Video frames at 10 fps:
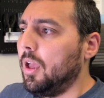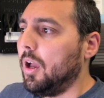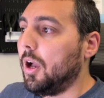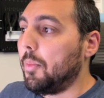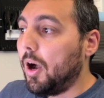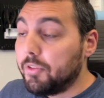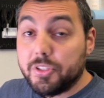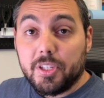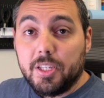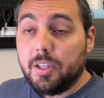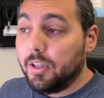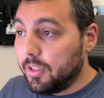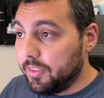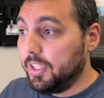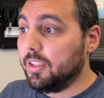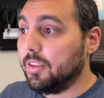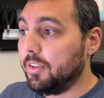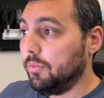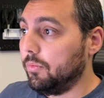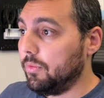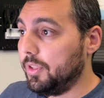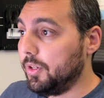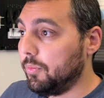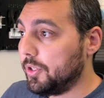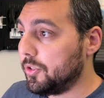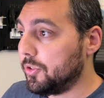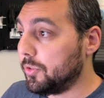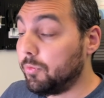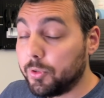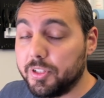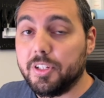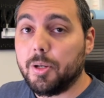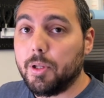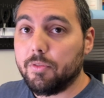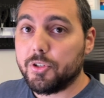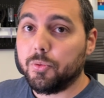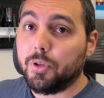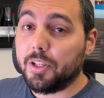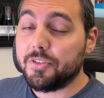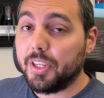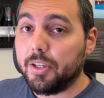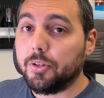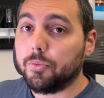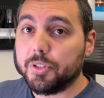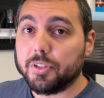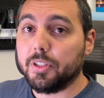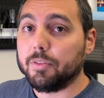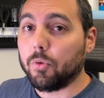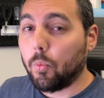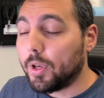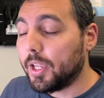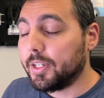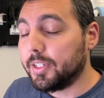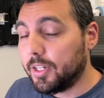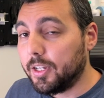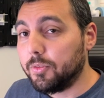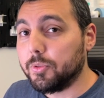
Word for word: Um, obviously, the the Western Digital fourteen terabyte version went on sale recently for one ninety-nine,